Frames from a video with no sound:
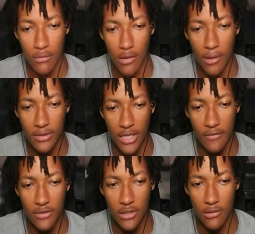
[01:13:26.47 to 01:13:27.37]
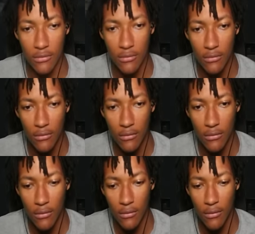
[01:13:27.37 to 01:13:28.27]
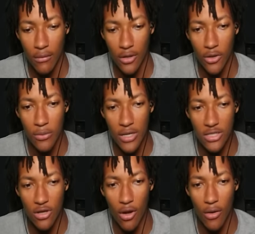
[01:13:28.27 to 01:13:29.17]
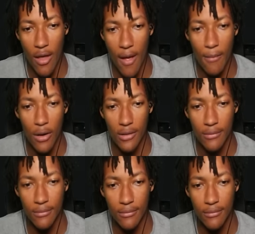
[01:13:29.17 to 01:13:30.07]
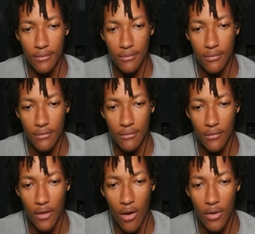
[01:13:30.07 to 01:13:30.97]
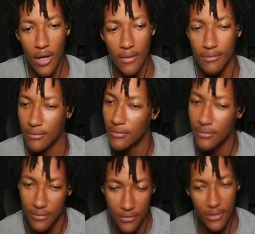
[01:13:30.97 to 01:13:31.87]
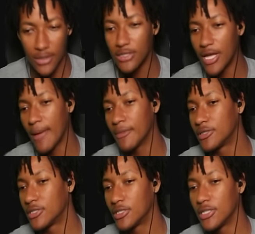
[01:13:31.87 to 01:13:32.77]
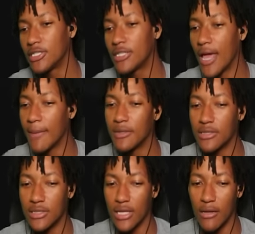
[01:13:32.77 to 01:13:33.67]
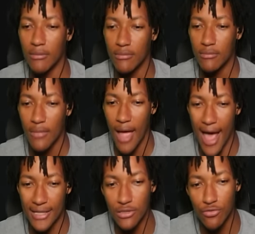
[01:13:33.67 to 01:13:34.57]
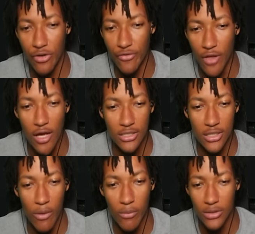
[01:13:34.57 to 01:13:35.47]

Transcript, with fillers: I'm saved as hell. You need to, oh yeah, buddy. Okay. This game is, this game is a damn acid reflux. Like, what